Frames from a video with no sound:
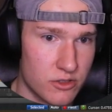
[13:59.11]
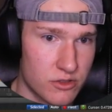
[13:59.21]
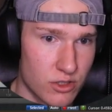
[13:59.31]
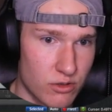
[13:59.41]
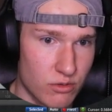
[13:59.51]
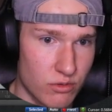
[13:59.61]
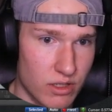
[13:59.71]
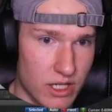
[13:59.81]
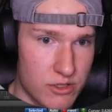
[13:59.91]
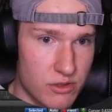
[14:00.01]
So
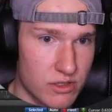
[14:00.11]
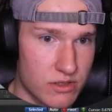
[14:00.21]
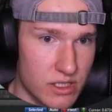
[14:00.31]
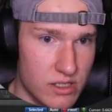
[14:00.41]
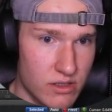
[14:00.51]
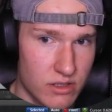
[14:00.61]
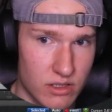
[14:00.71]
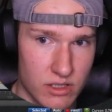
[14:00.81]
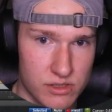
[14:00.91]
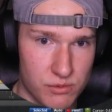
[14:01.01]
as you can see,
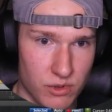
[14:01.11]
this is where our